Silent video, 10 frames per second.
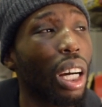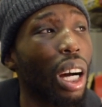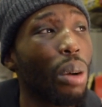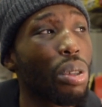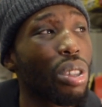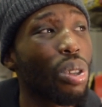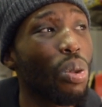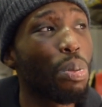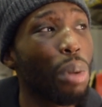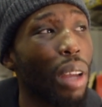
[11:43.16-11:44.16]
I was
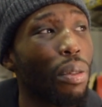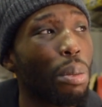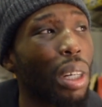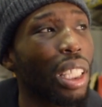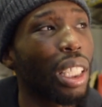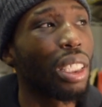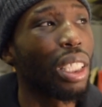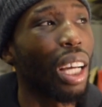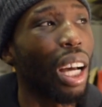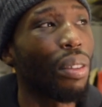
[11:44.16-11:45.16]
so painful, but then
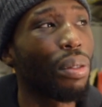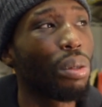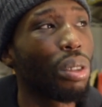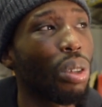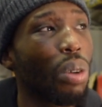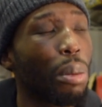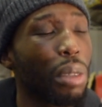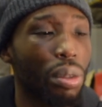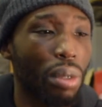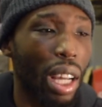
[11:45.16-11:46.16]
I thought, you know what, I'm
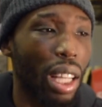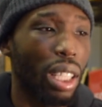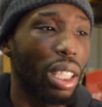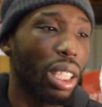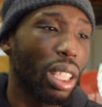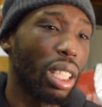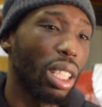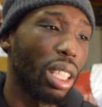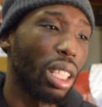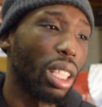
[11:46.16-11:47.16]
in the right.
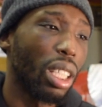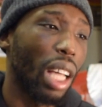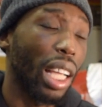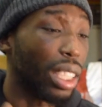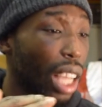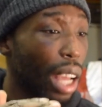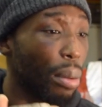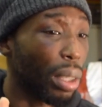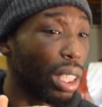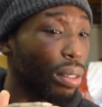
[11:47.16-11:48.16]
At the
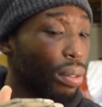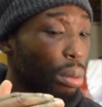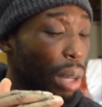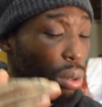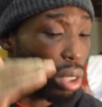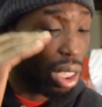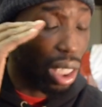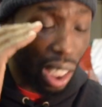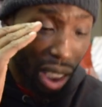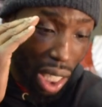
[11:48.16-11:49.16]
time, I didn't think, but I was just
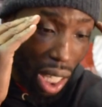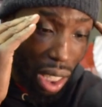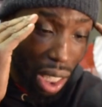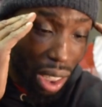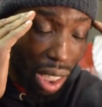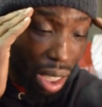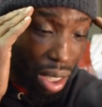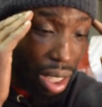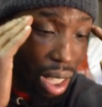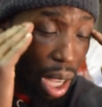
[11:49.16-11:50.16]
sitting down and tears
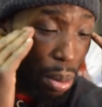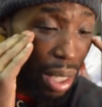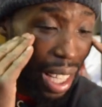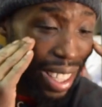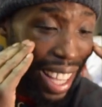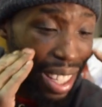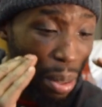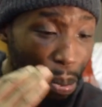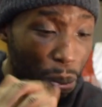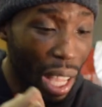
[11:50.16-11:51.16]
just coming out, like
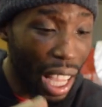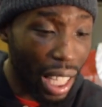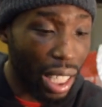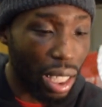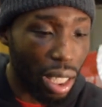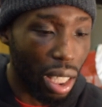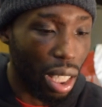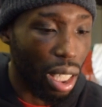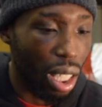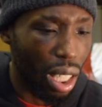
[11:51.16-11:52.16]
the pain,
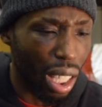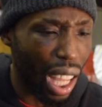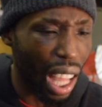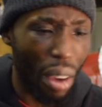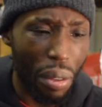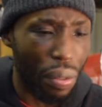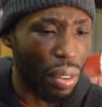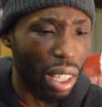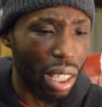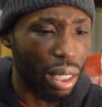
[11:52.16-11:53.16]
like
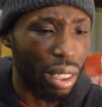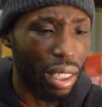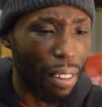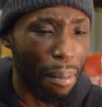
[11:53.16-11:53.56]
everything. And